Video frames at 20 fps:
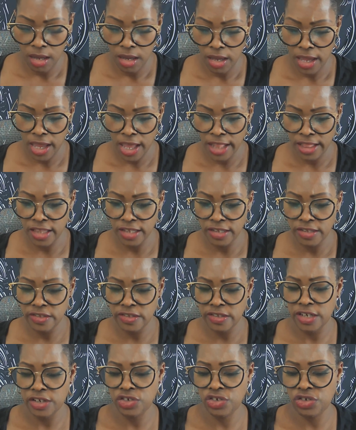At this
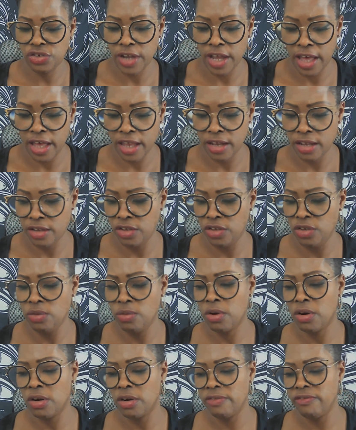stage you're at a, you
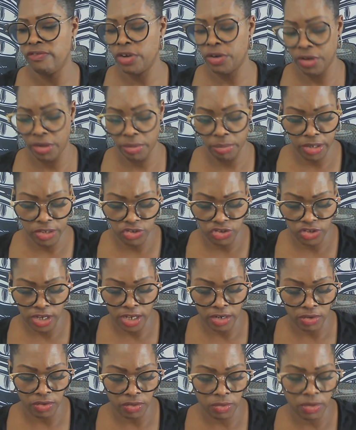are very much at
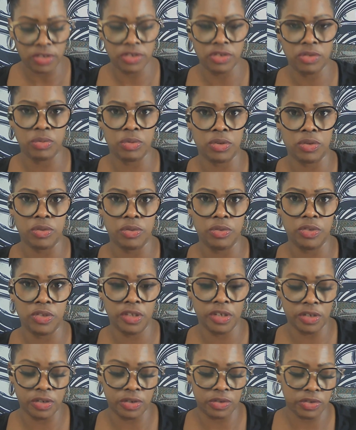a crossroads.
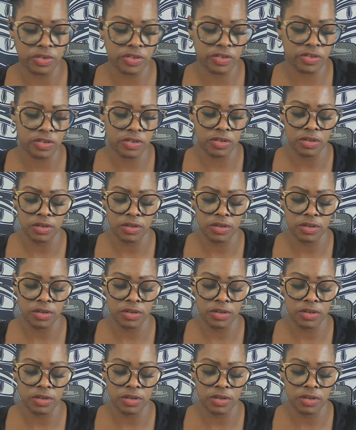There's